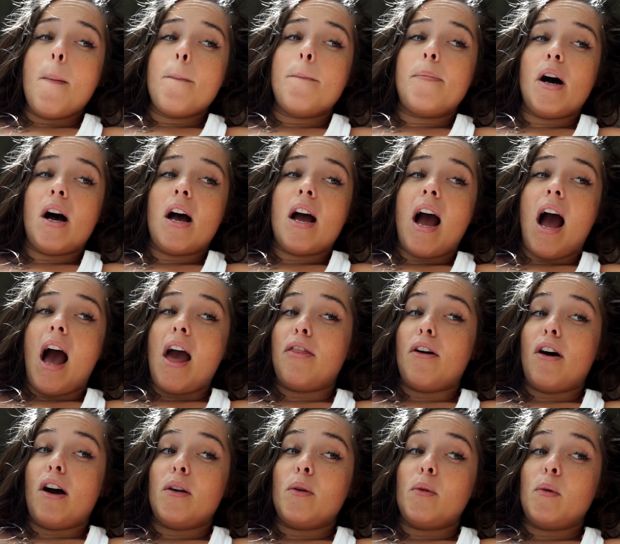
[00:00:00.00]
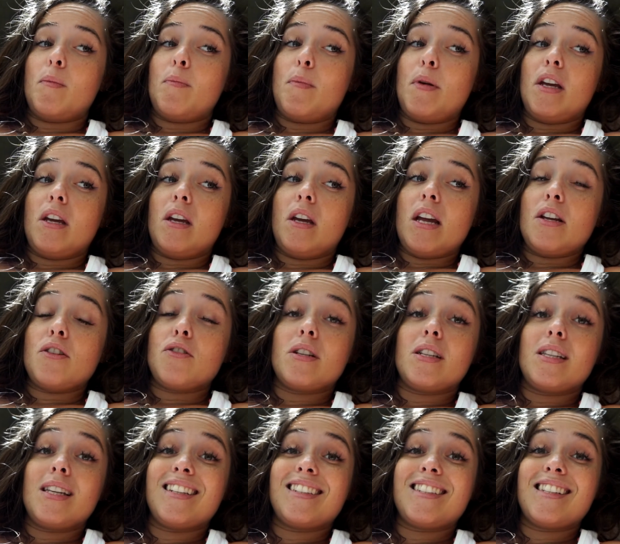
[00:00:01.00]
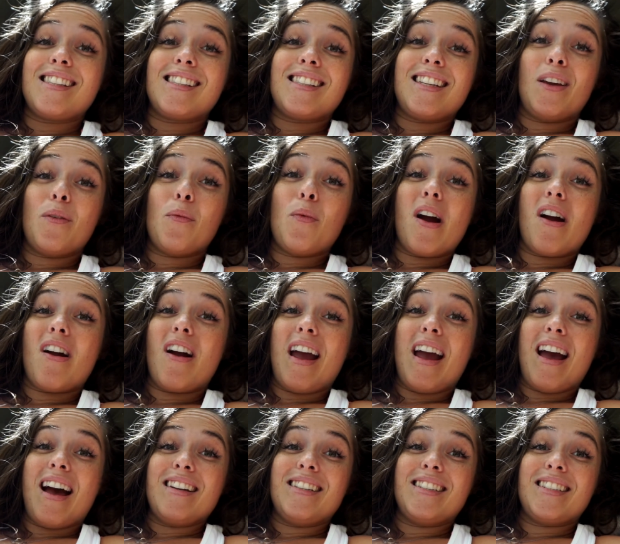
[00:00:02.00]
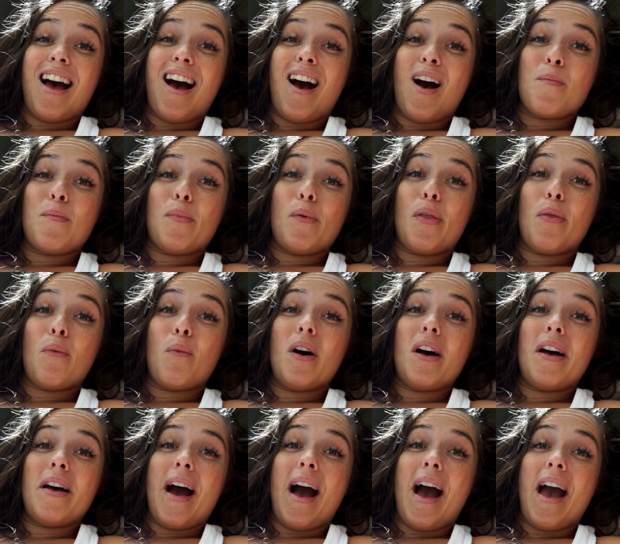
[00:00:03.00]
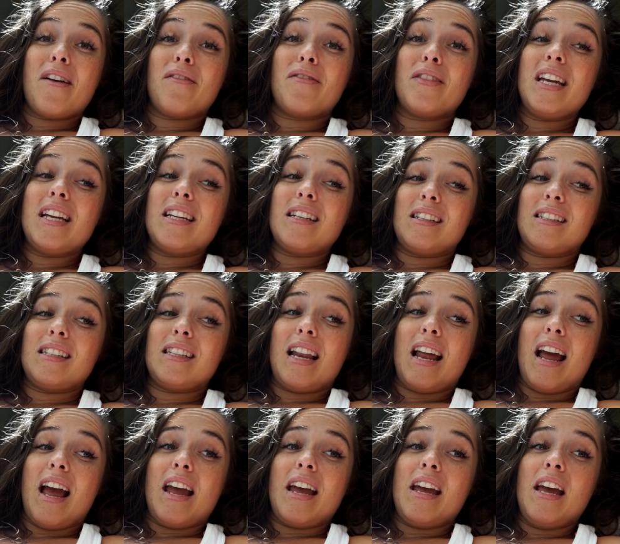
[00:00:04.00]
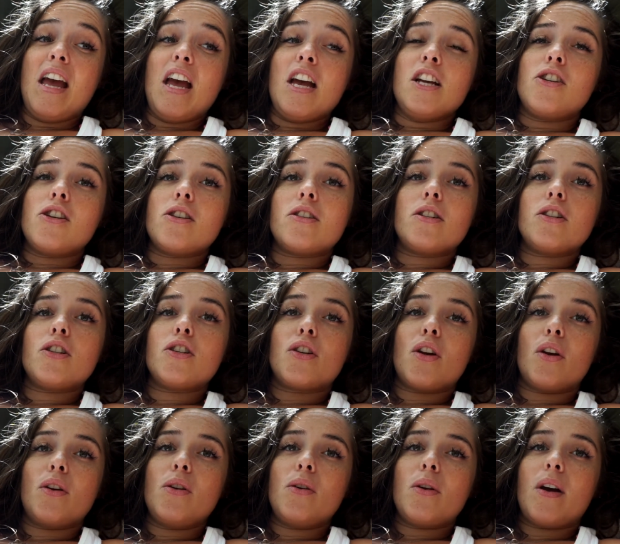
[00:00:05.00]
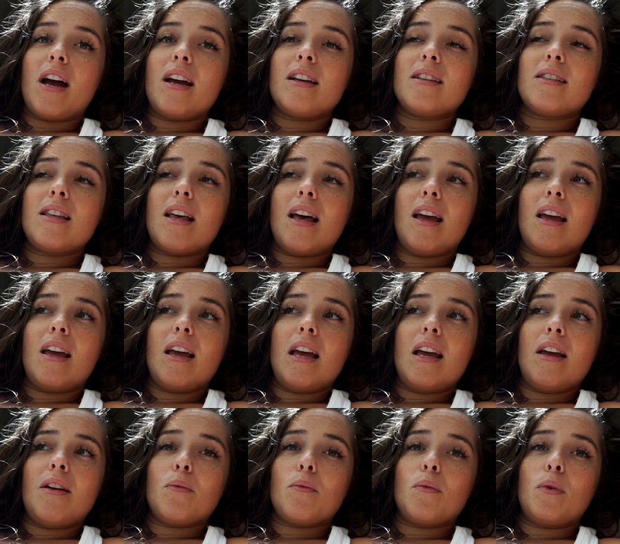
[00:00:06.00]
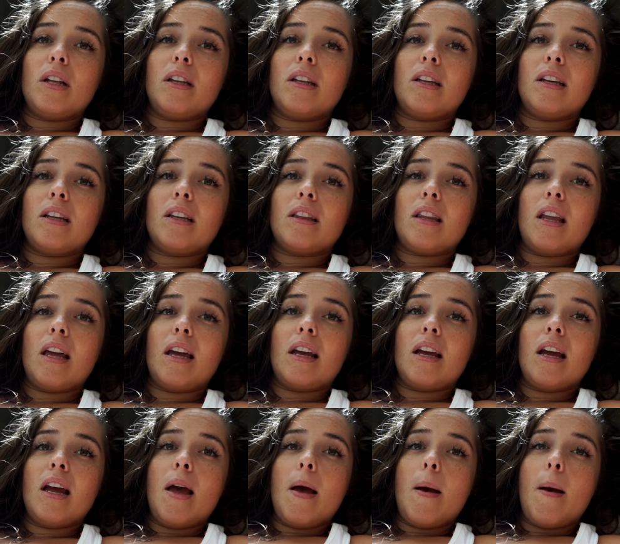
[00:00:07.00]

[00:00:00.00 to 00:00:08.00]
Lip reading: but I thought it would be interesting to see where I end up with what I have eaten today, just to show you guys that it really, like,